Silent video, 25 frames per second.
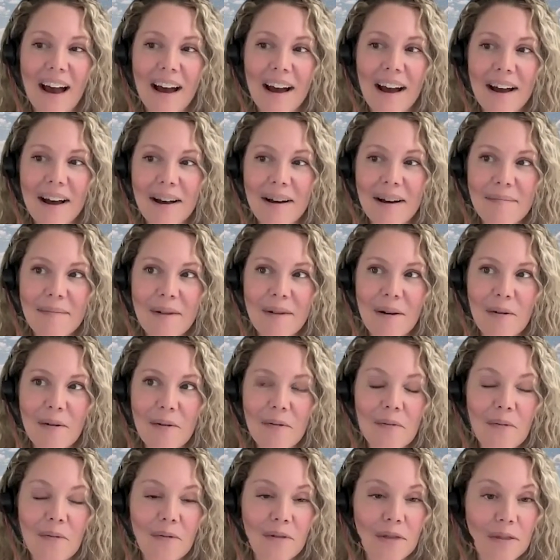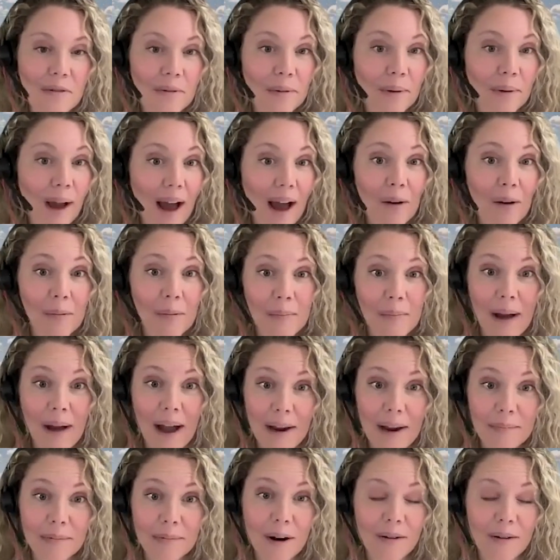Um, throughout
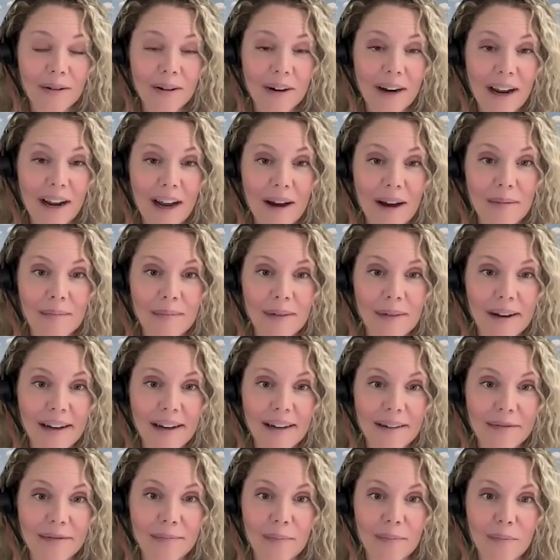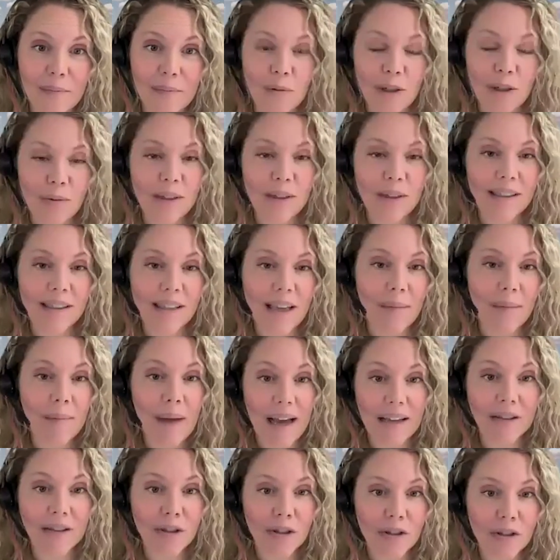my program, which was a
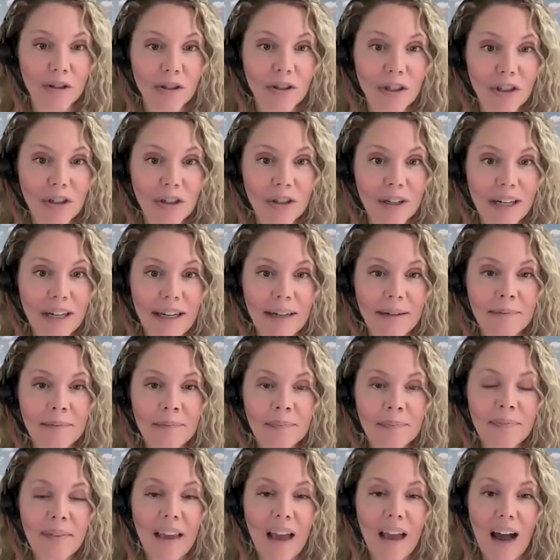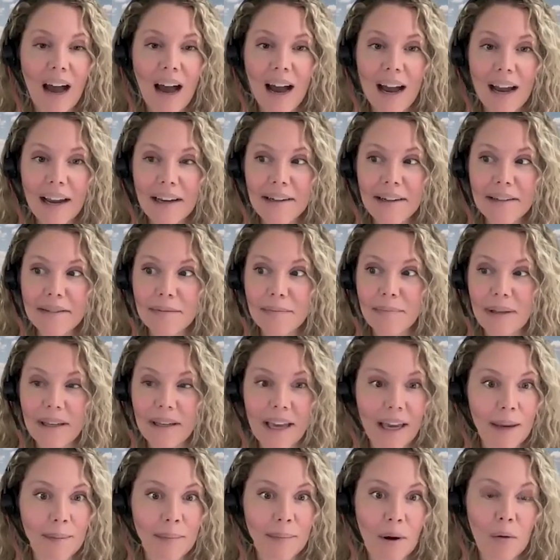master's degree, I
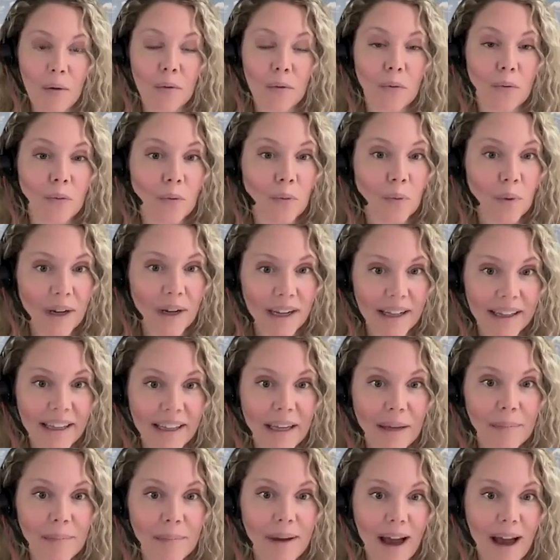became really